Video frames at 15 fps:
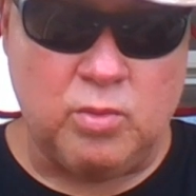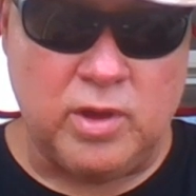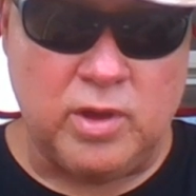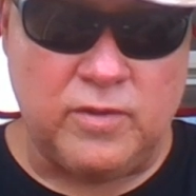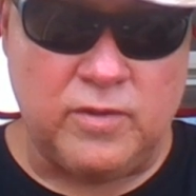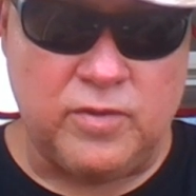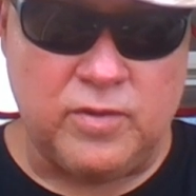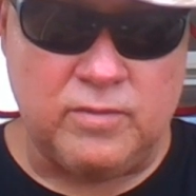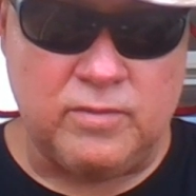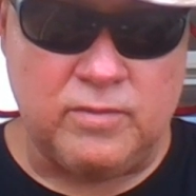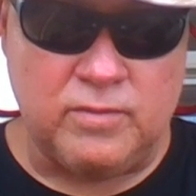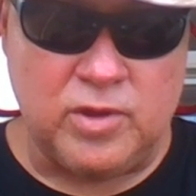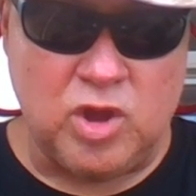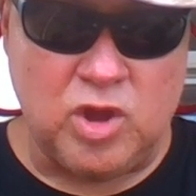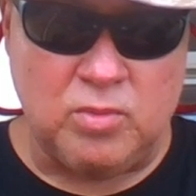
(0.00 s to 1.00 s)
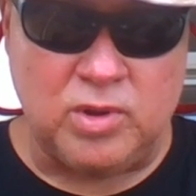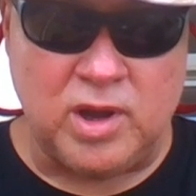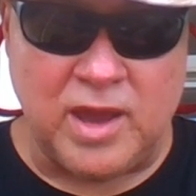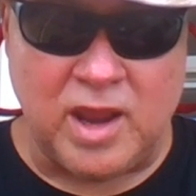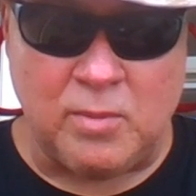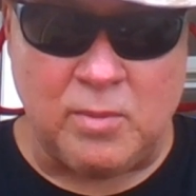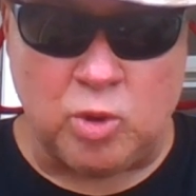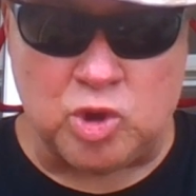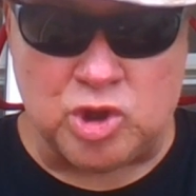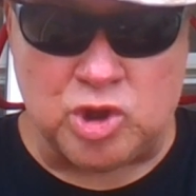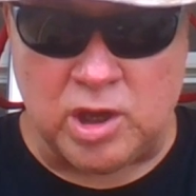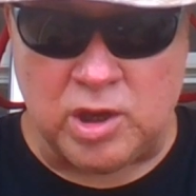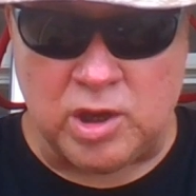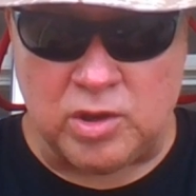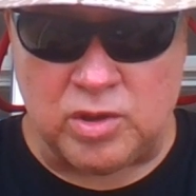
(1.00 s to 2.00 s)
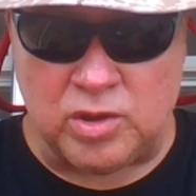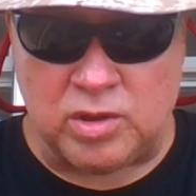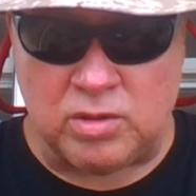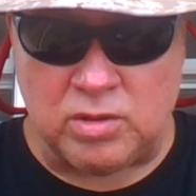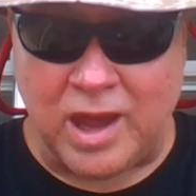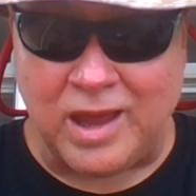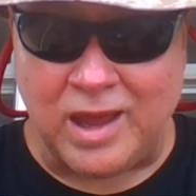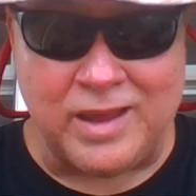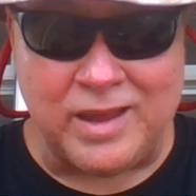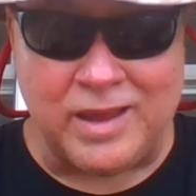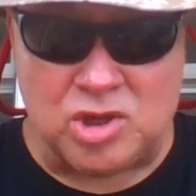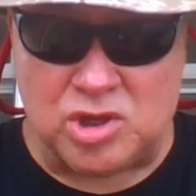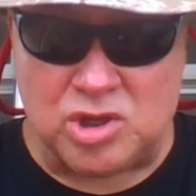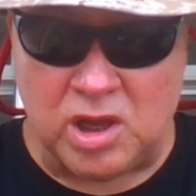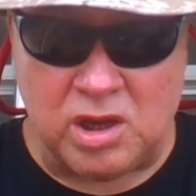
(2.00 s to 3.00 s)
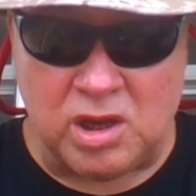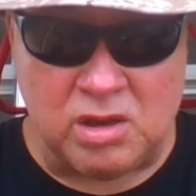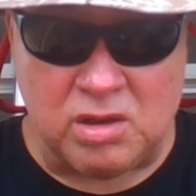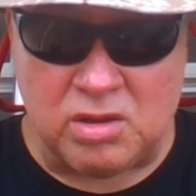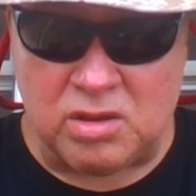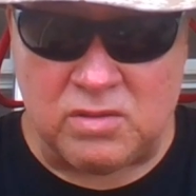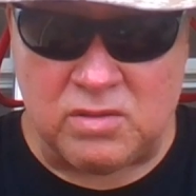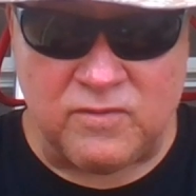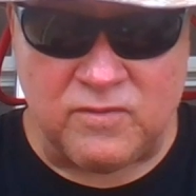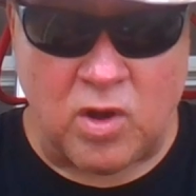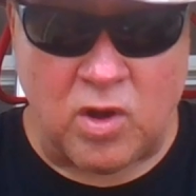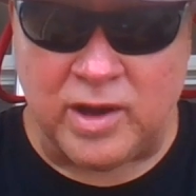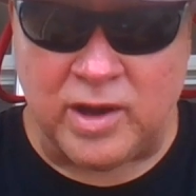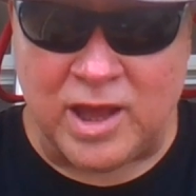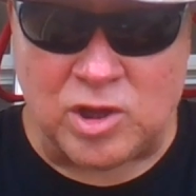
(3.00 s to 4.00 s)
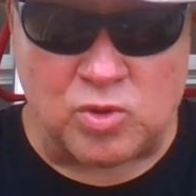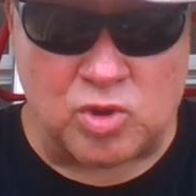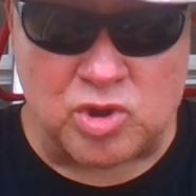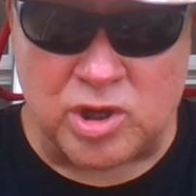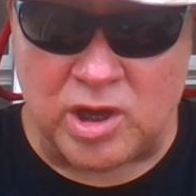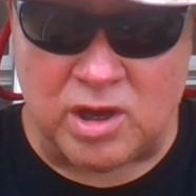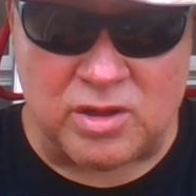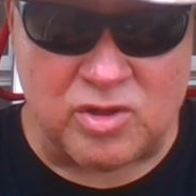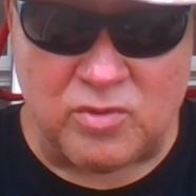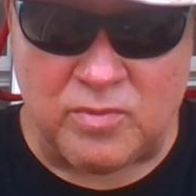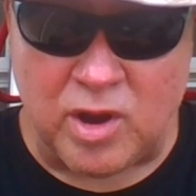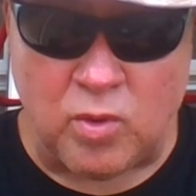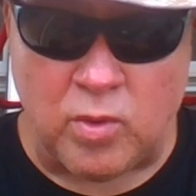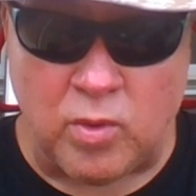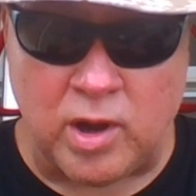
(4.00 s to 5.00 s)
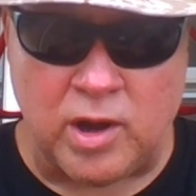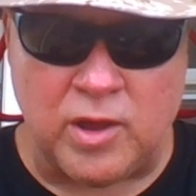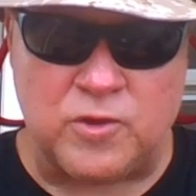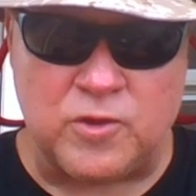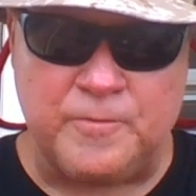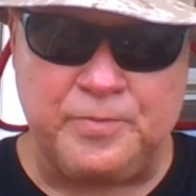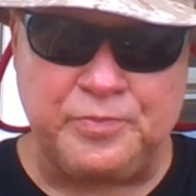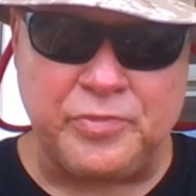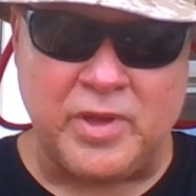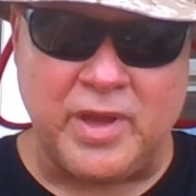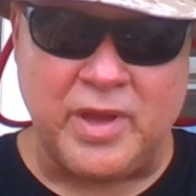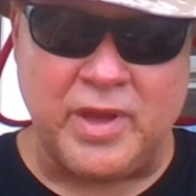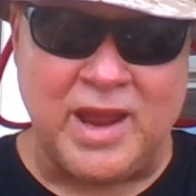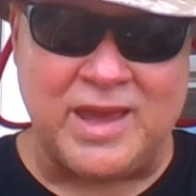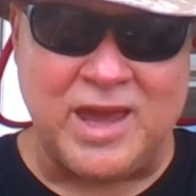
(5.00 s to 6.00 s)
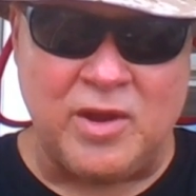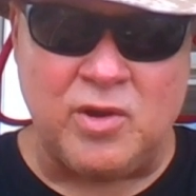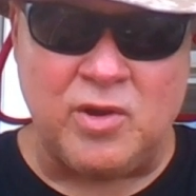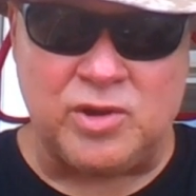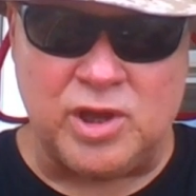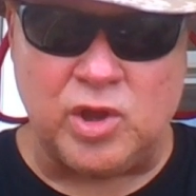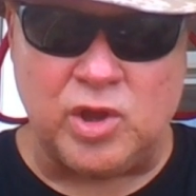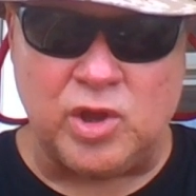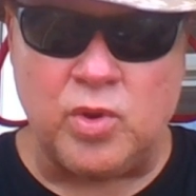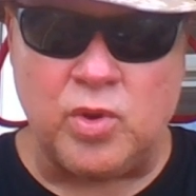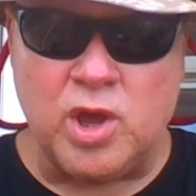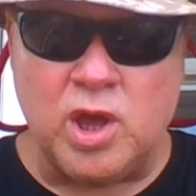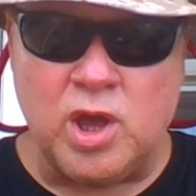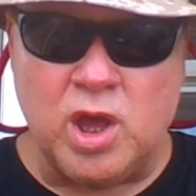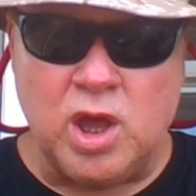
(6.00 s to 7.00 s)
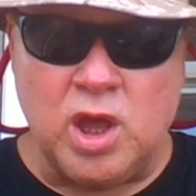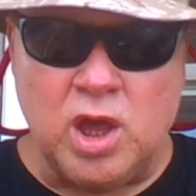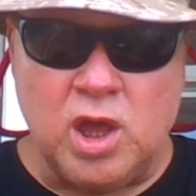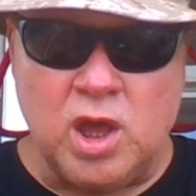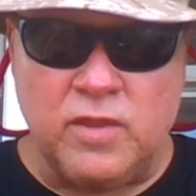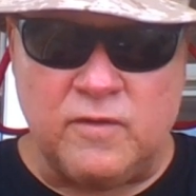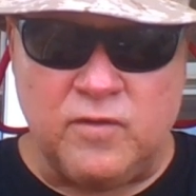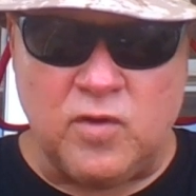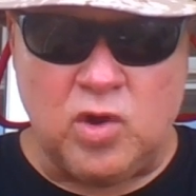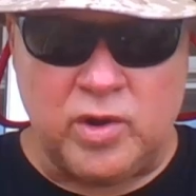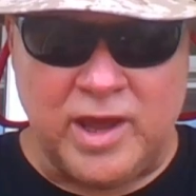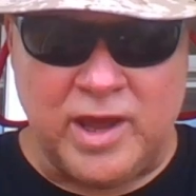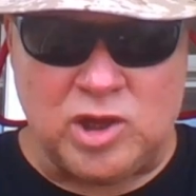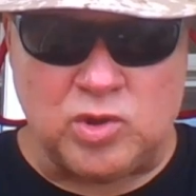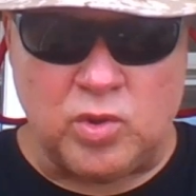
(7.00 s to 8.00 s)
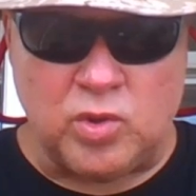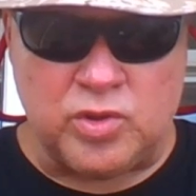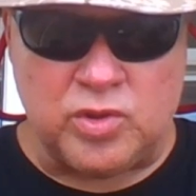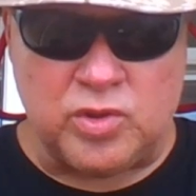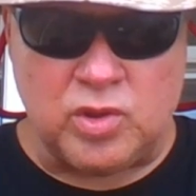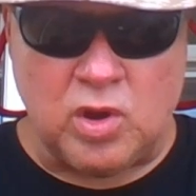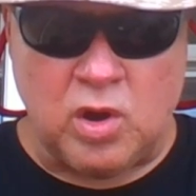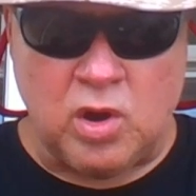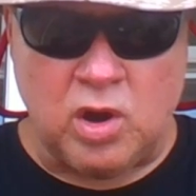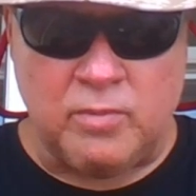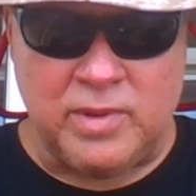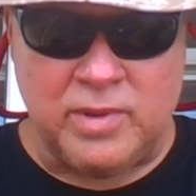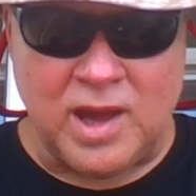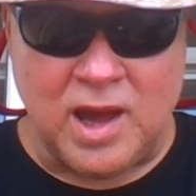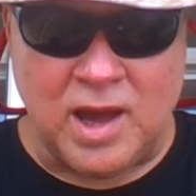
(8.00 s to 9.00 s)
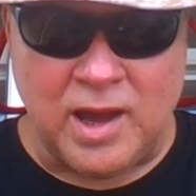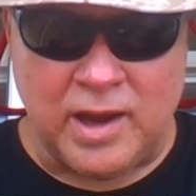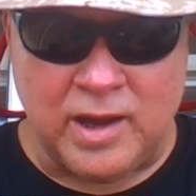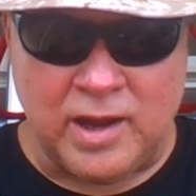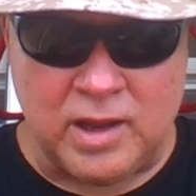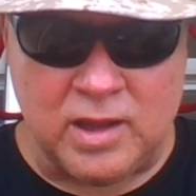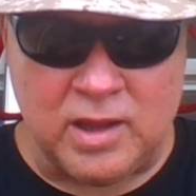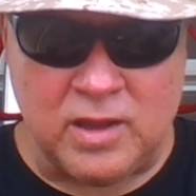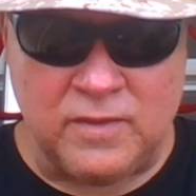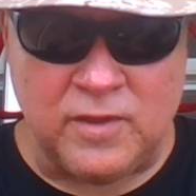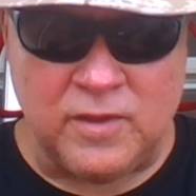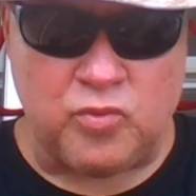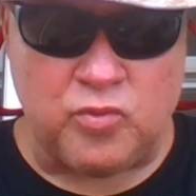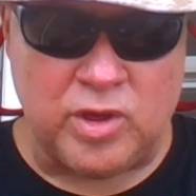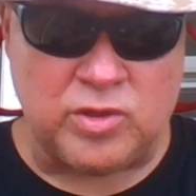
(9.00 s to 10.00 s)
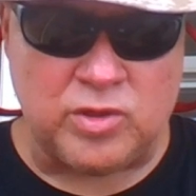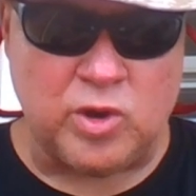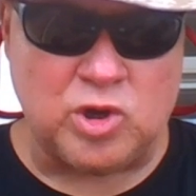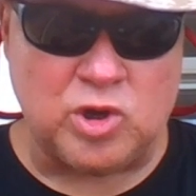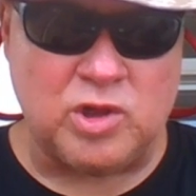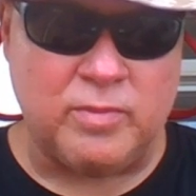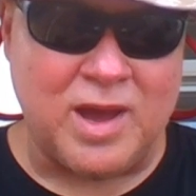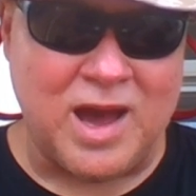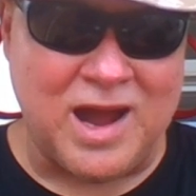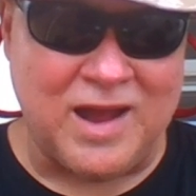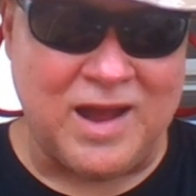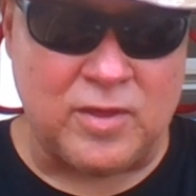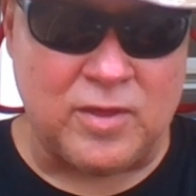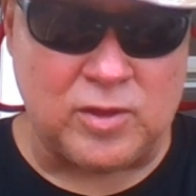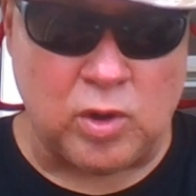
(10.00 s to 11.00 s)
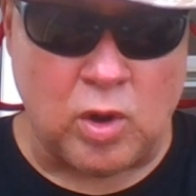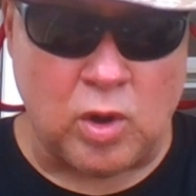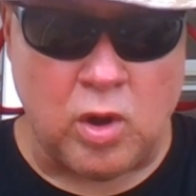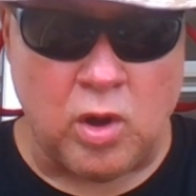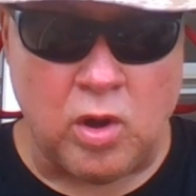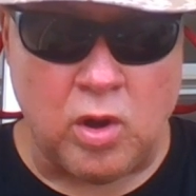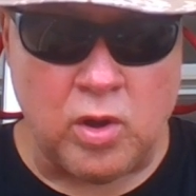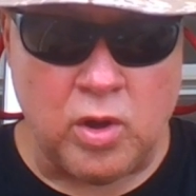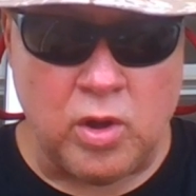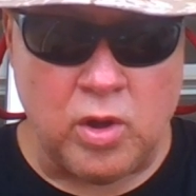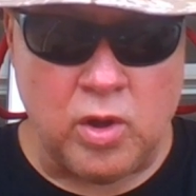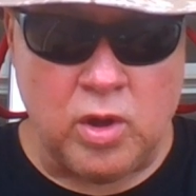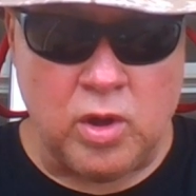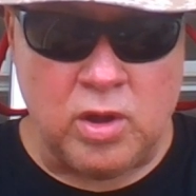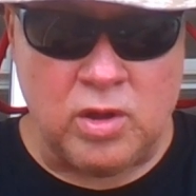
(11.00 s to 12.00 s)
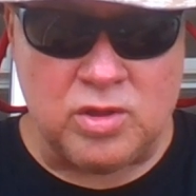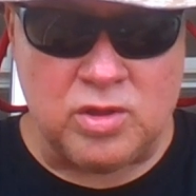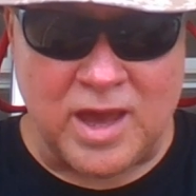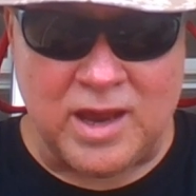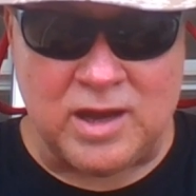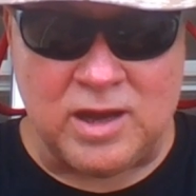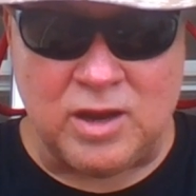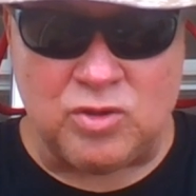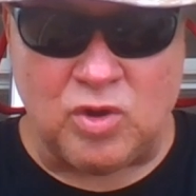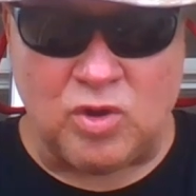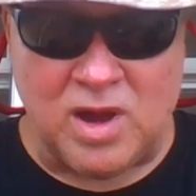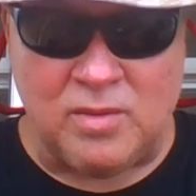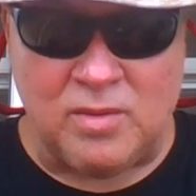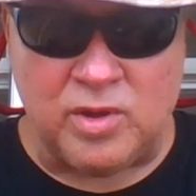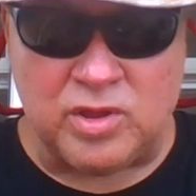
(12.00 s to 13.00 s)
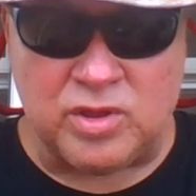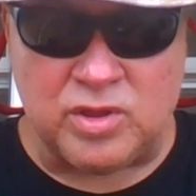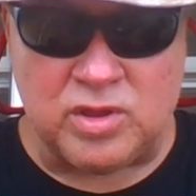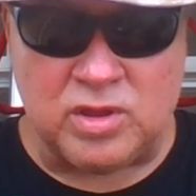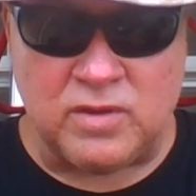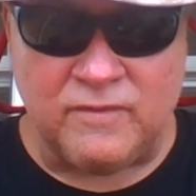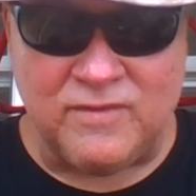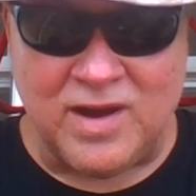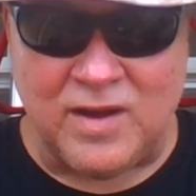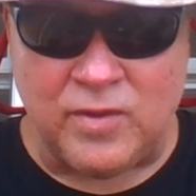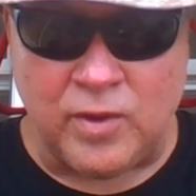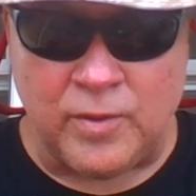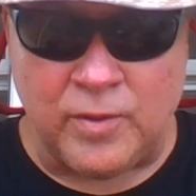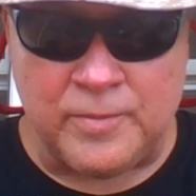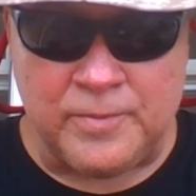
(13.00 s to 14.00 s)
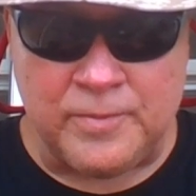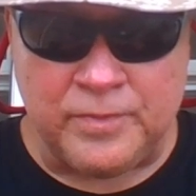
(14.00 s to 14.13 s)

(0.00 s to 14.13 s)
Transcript: with human-animal genes, alien genes, fallen angel genes, doesn't matter what it is. And I guarantee you the fallen angels are behind this research, they're behind this law. Satan is Obama's father,